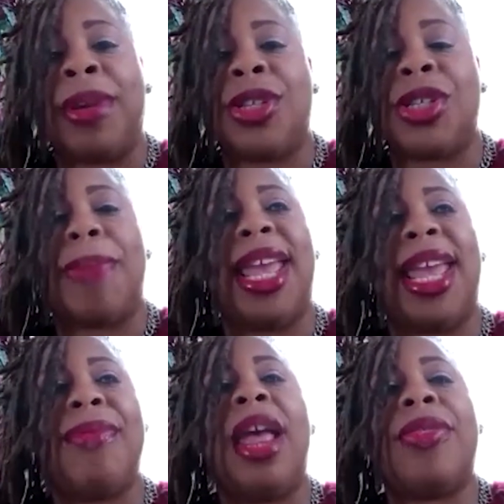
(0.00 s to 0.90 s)
And even
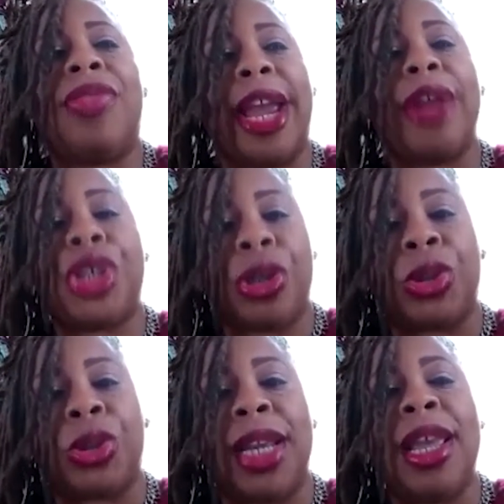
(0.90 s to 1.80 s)
their
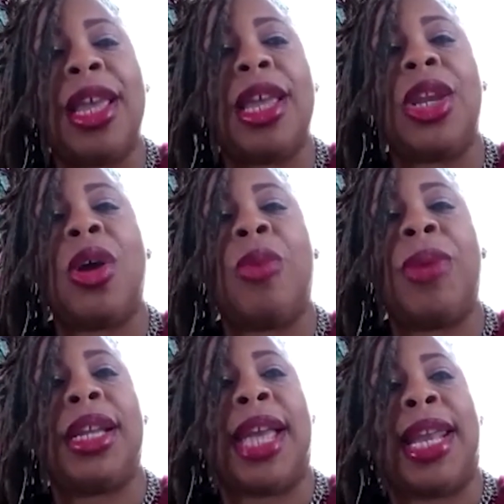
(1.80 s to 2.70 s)
children, we
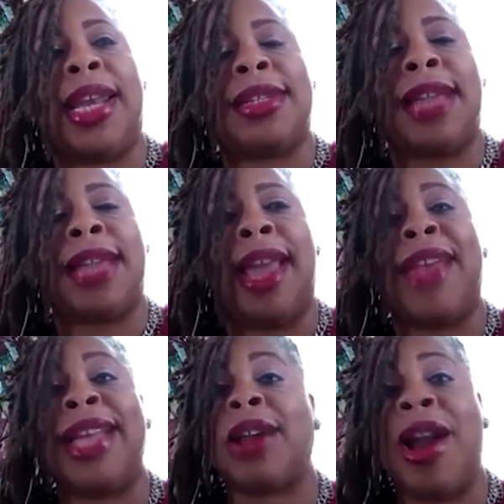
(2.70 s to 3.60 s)
look at it as like, hey,
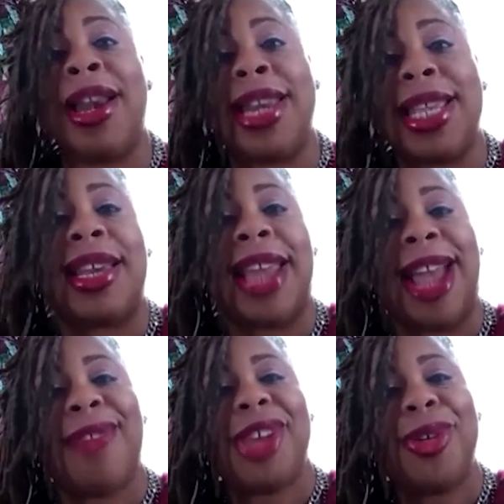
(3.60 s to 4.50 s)
that's our niece and
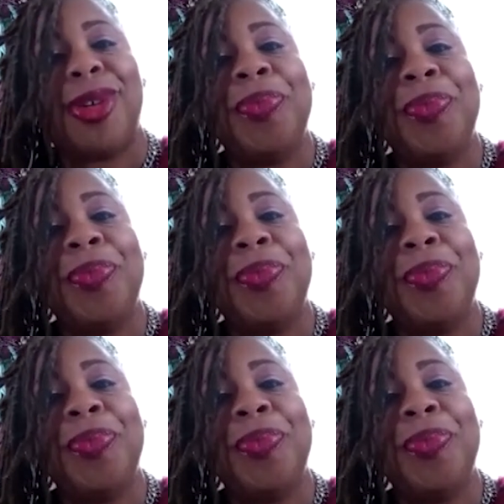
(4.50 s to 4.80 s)
nephew,